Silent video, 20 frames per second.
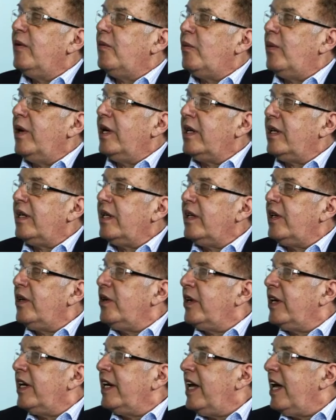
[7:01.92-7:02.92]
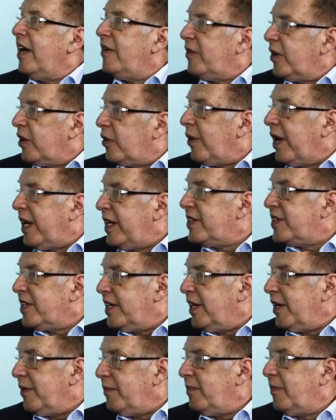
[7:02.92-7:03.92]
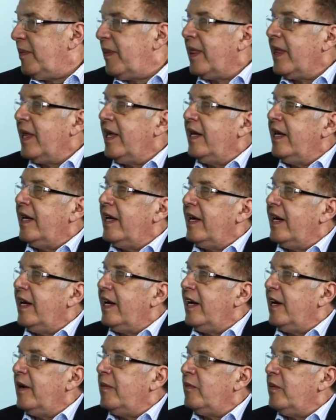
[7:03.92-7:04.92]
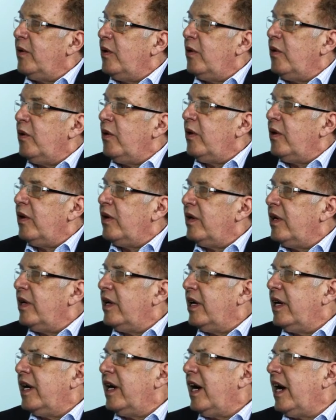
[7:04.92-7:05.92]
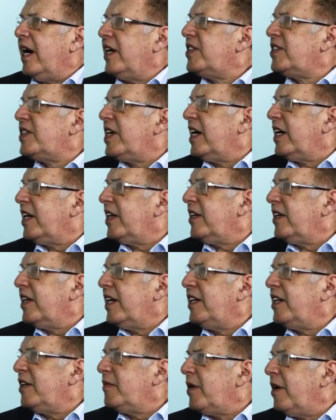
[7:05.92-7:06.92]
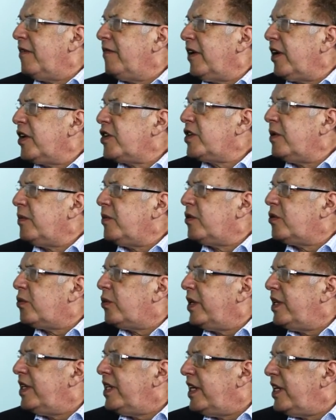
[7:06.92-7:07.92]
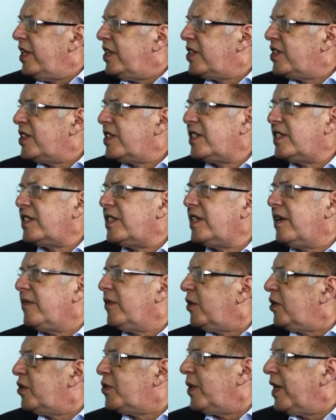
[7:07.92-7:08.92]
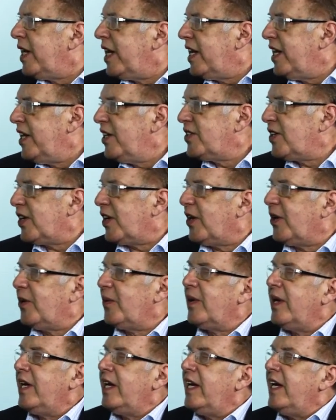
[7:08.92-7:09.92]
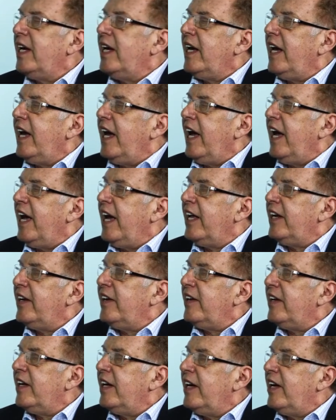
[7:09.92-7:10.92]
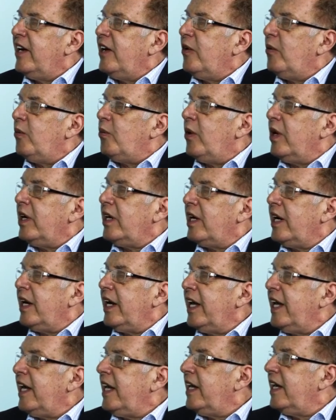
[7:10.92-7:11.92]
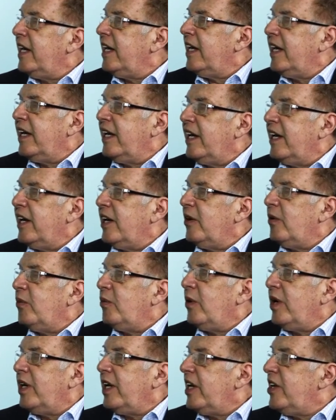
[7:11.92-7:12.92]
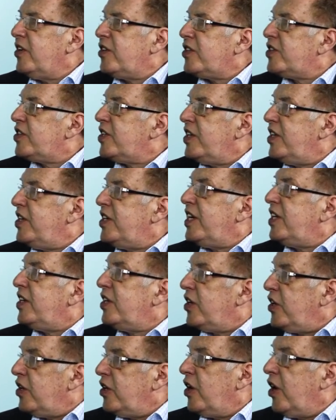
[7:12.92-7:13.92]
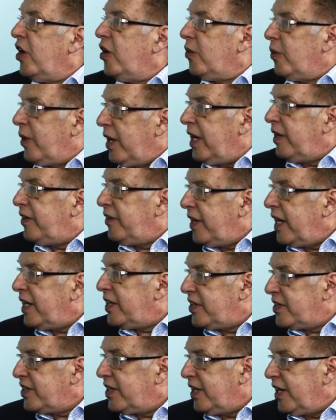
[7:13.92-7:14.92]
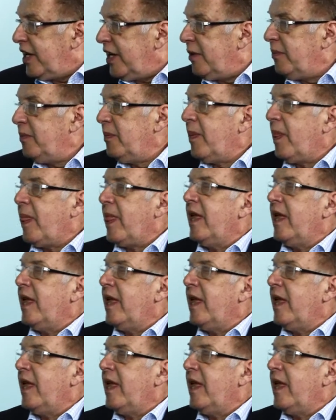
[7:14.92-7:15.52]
Well, you're going to have a great time. Um, uh, I started, I did my fellowship 27 or 28 years ago. And what I, uh, what I just didn't know at that time